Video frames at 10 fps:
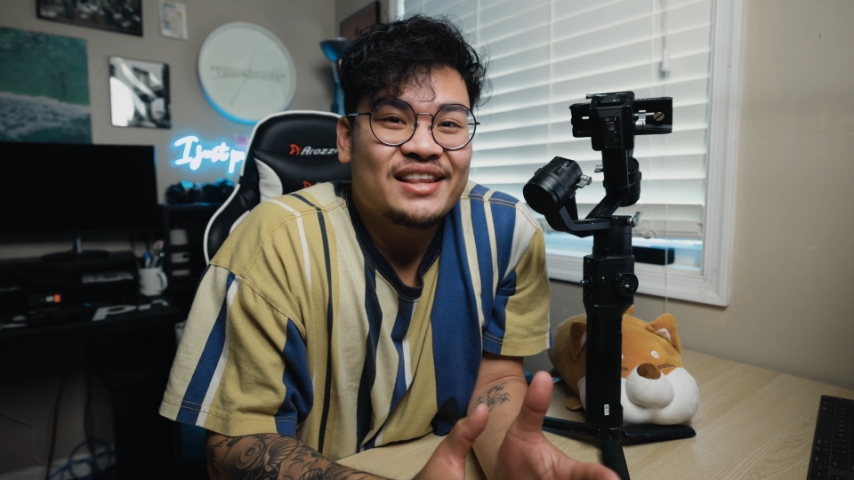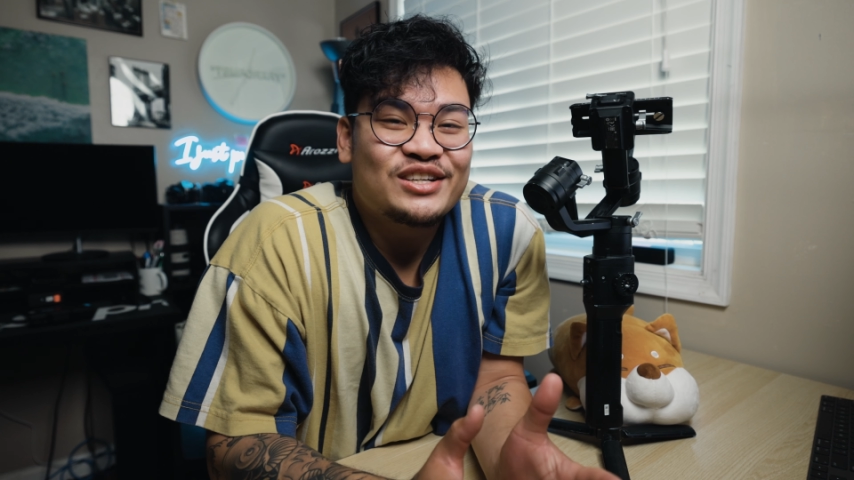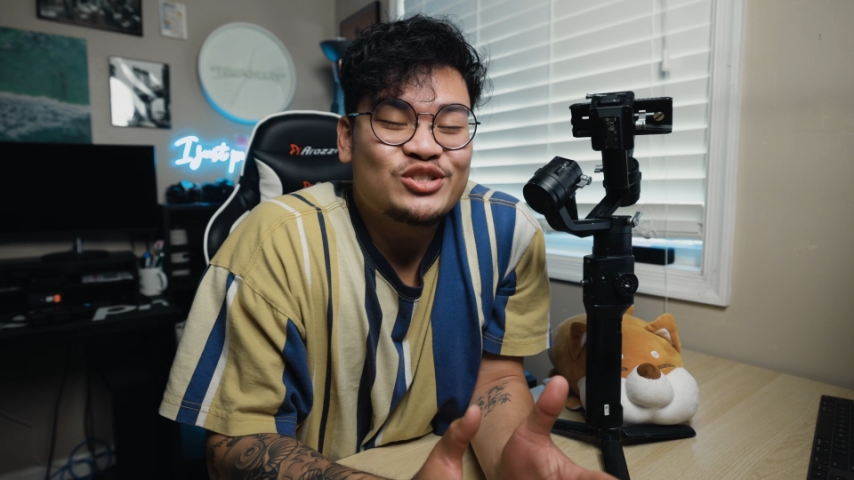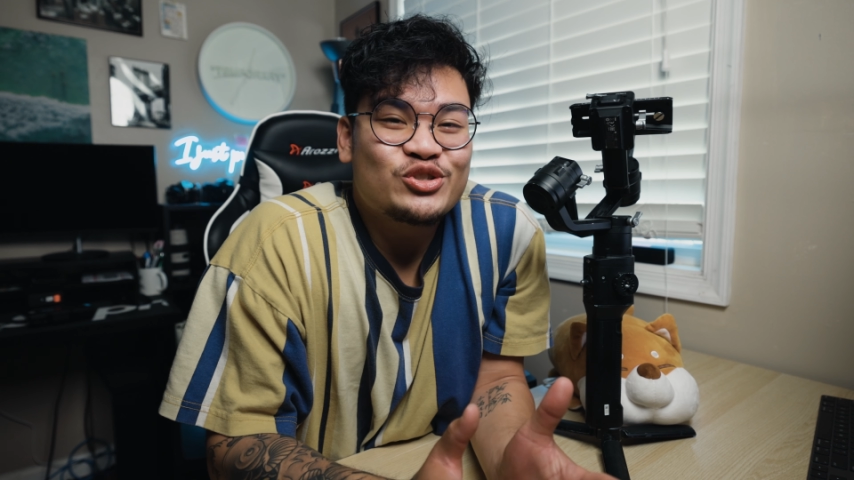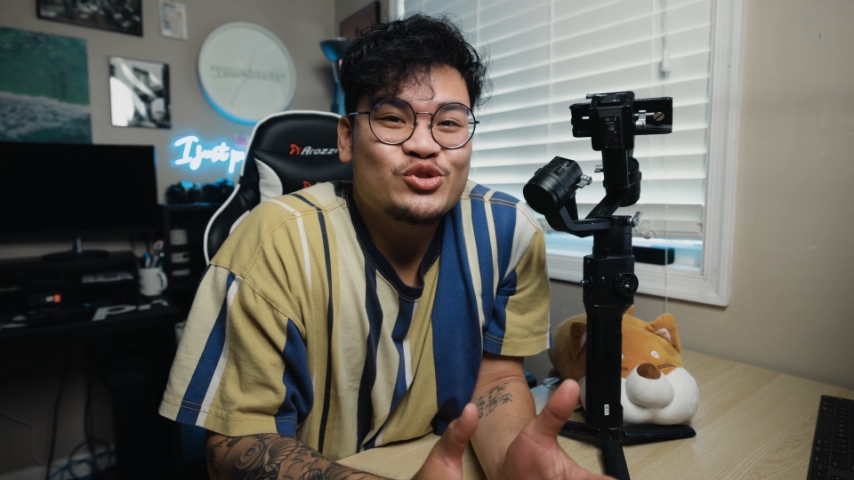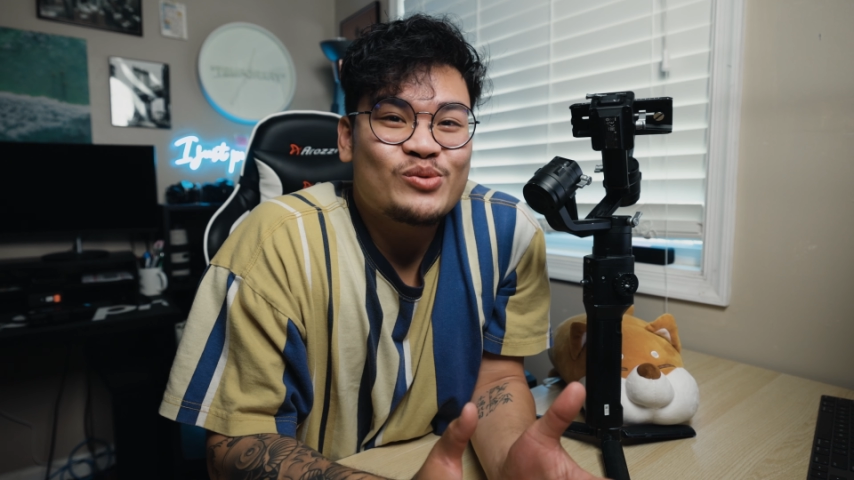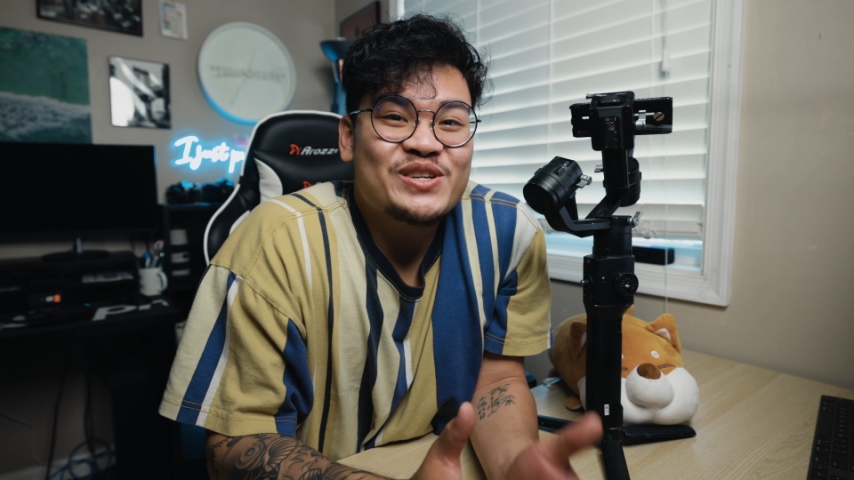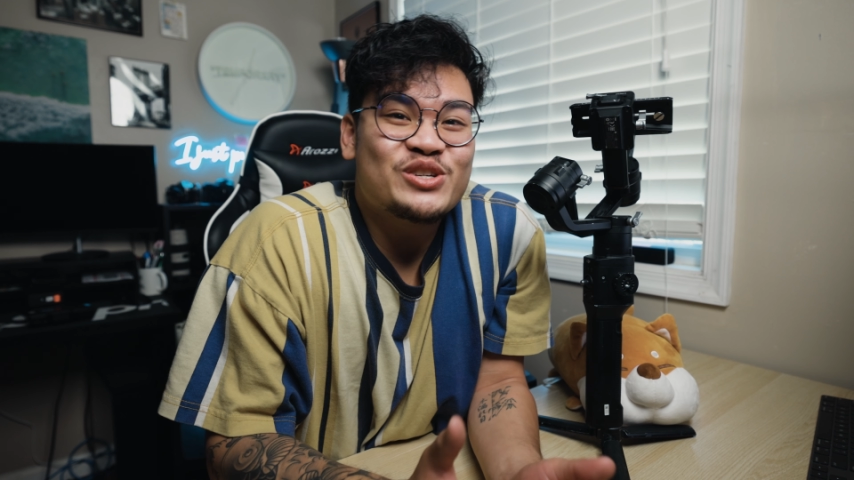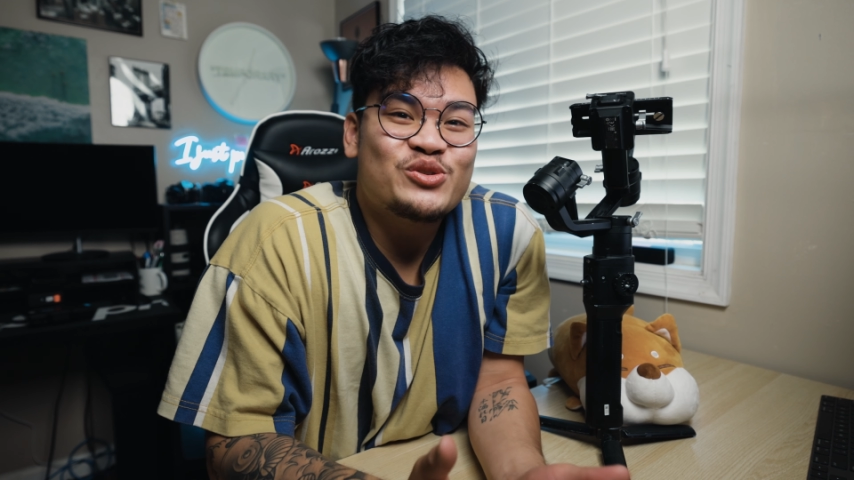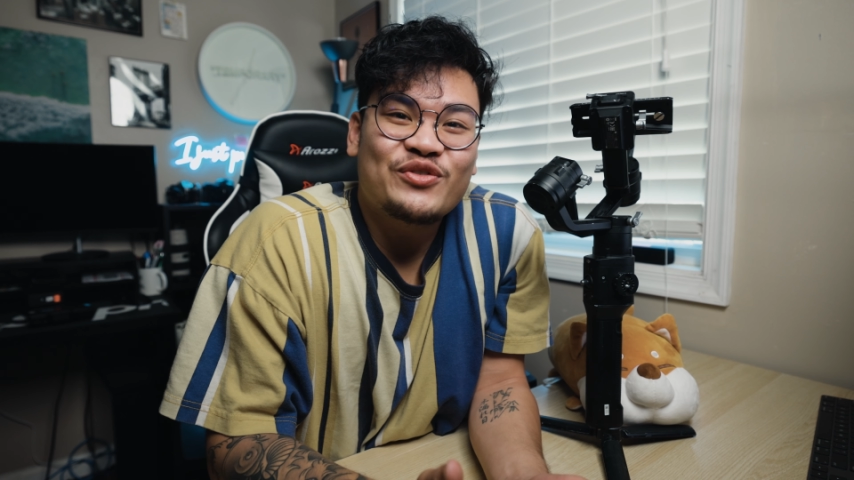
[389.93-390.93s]
There's just so
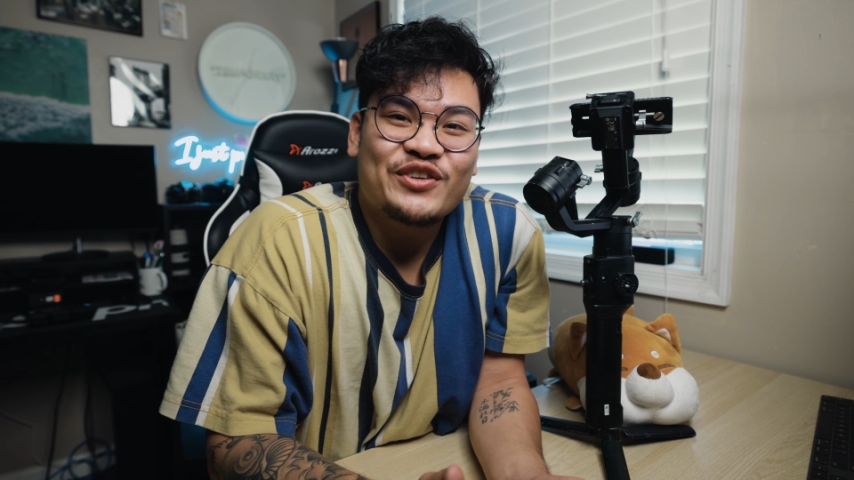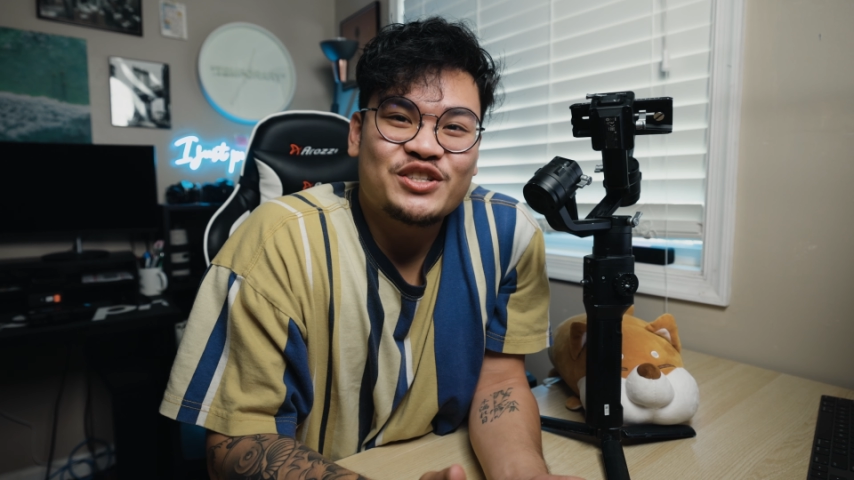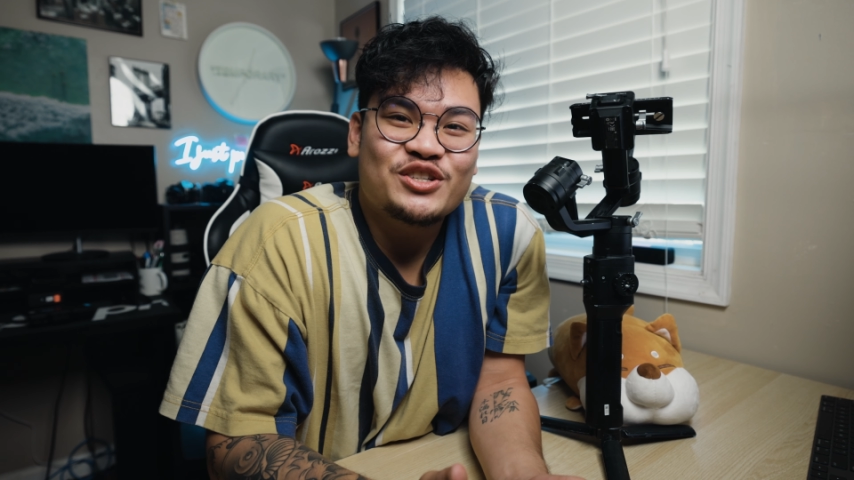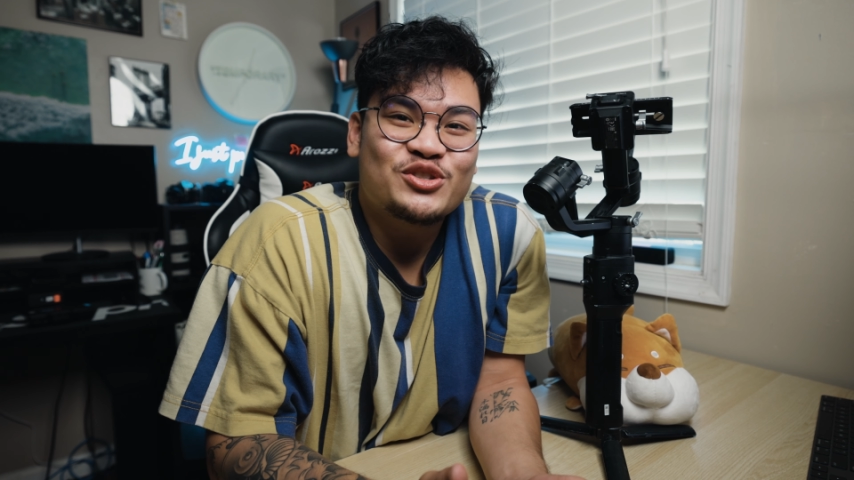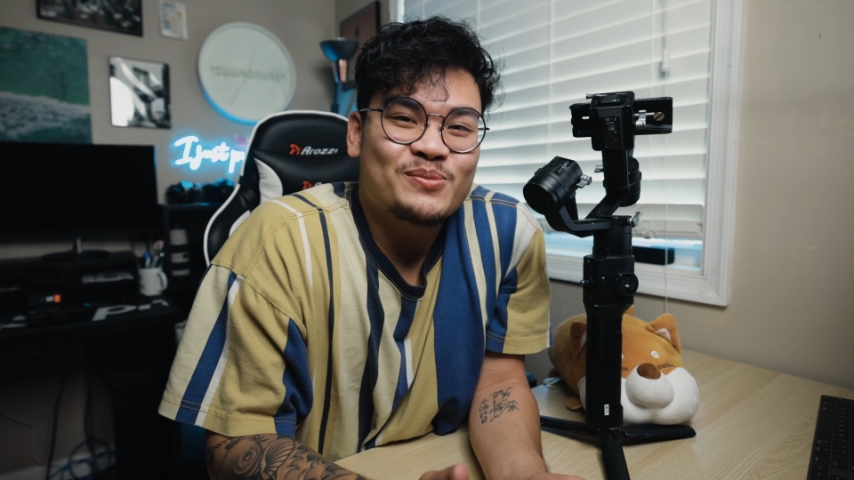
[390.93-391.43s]
many new features,